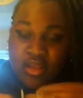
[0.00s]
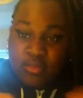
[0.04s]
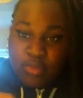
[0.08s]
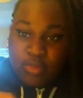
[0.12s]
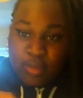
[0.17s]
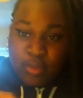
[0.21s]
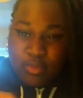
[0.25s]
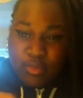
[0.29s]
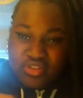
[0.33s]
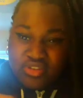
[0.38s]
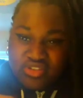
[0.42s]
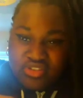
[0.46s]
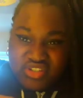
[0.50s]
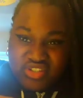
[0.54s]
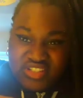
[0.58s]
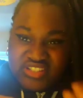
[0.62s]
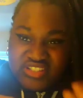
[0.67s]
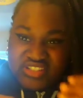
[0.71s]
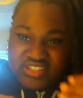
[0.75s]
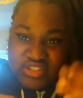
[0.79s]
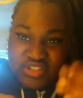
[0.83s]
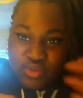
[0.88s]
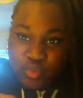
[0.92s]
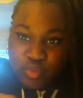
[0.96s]
My brother's got
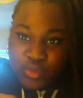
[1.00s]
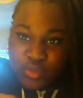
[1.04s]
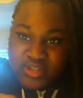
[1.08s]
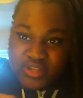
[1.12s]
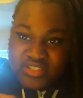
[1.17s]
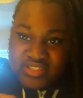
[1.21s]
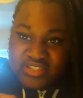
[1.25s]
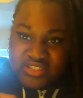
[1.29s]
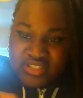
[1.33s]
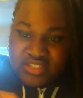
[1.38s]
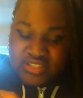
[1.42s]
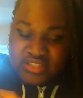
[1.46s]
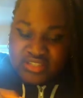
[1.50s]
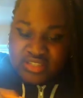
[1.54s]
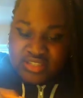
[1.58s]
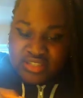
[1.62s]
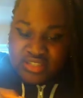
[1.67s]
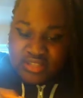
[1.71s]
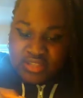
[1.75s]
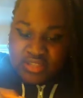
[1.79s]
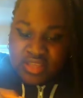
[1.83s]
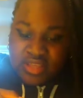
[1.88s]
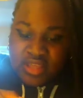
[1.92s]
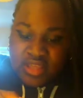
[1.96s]
his on Wednesday
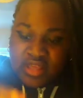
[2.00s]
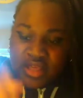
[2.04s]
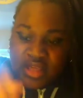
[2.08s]
saying,